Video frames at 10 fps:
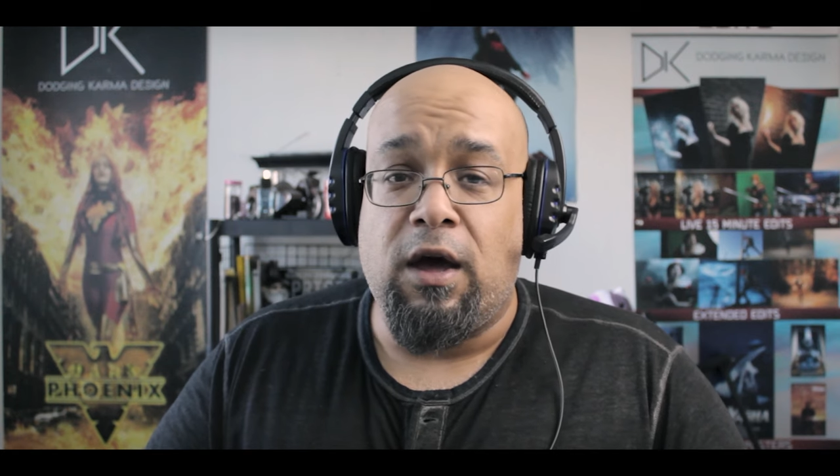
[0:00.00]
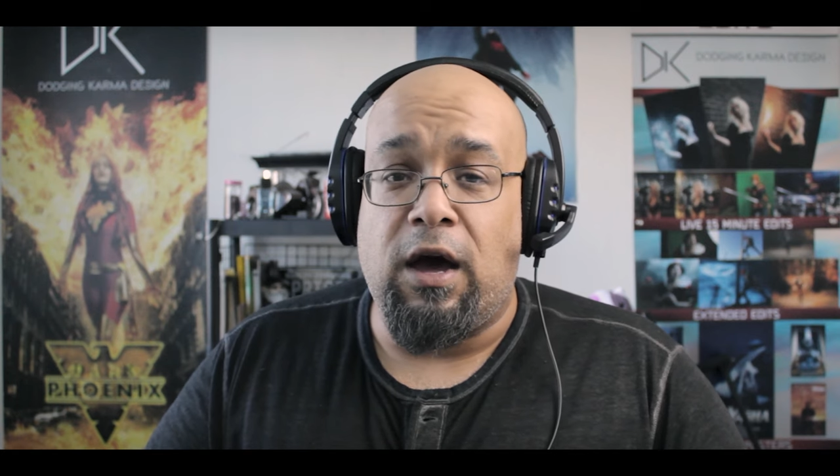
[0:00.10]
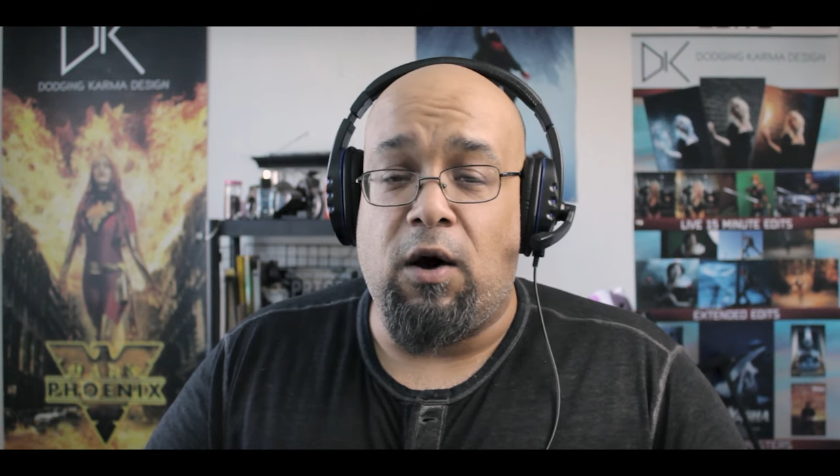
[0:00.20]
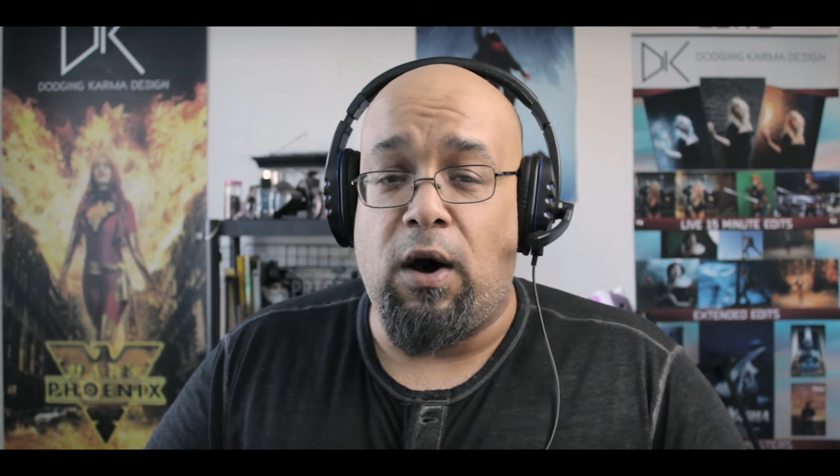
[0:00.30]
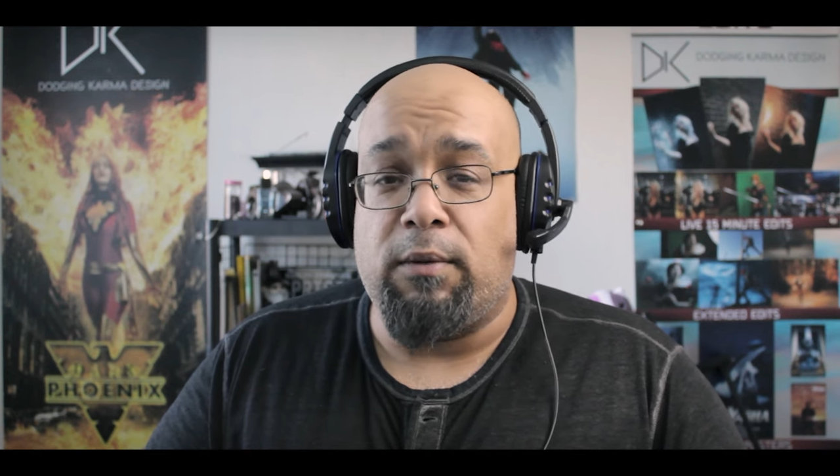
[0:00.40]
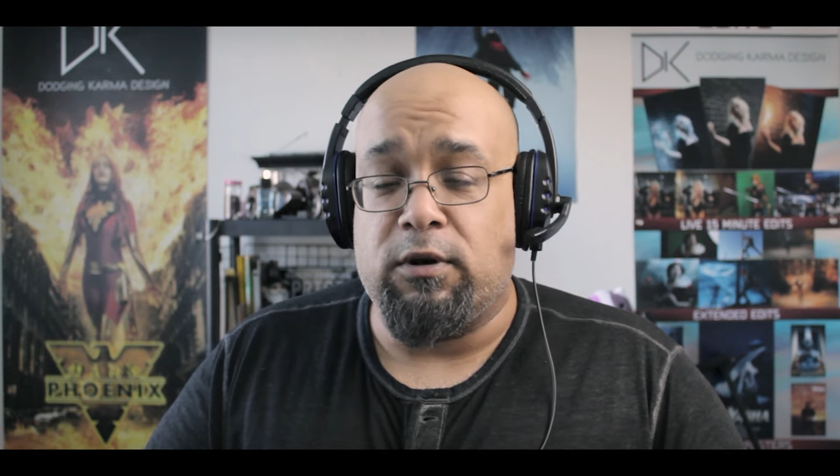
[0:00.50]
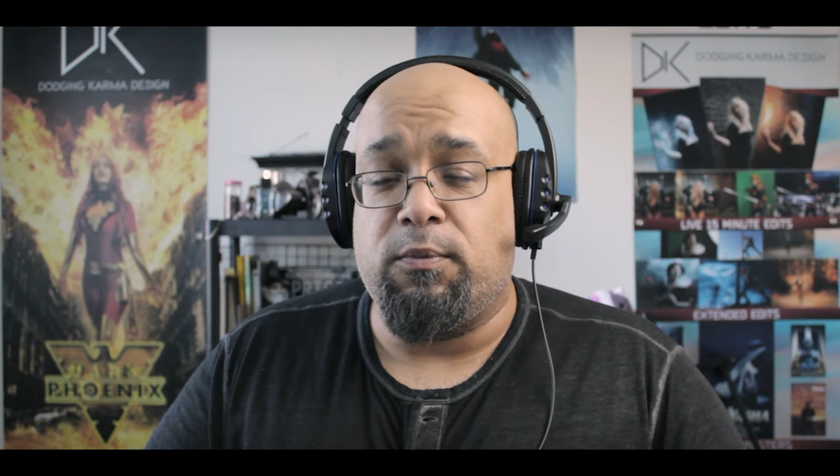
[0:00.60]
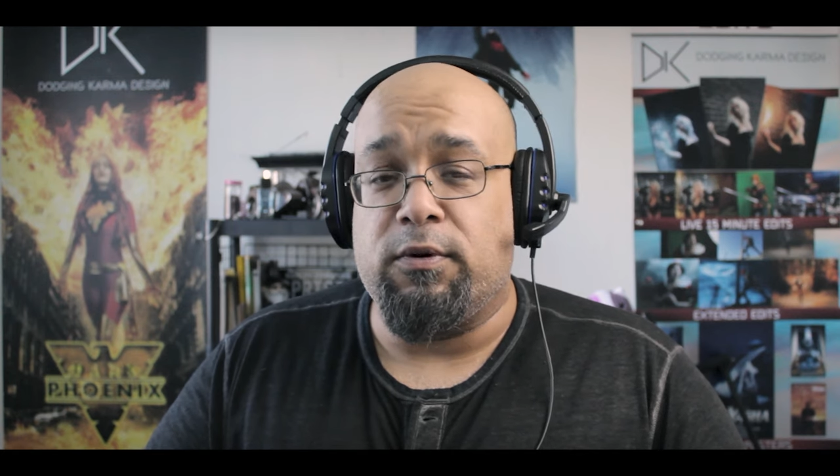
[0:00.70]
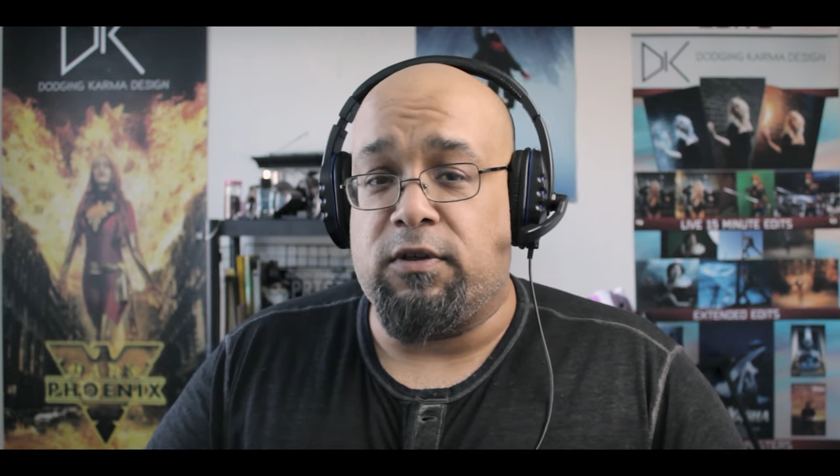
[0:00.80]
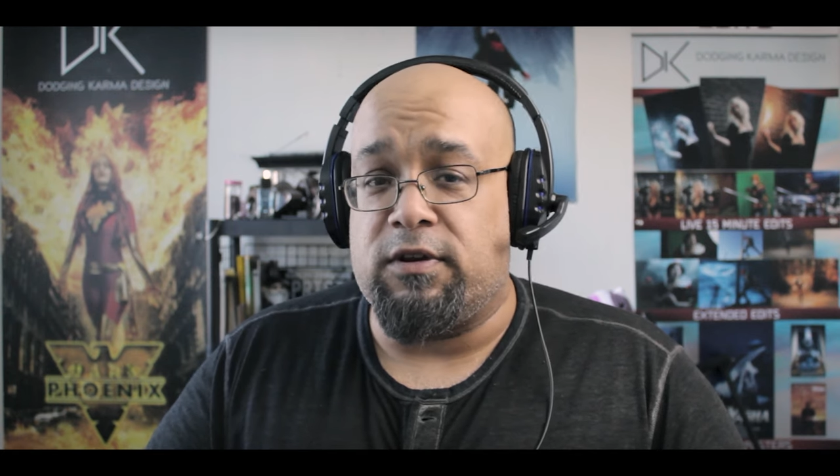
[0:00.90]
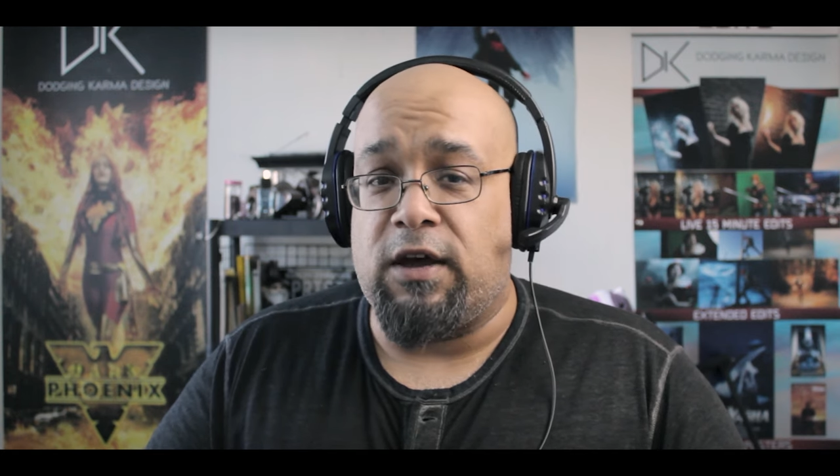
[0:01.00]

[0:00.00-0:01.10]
how I'm going to put the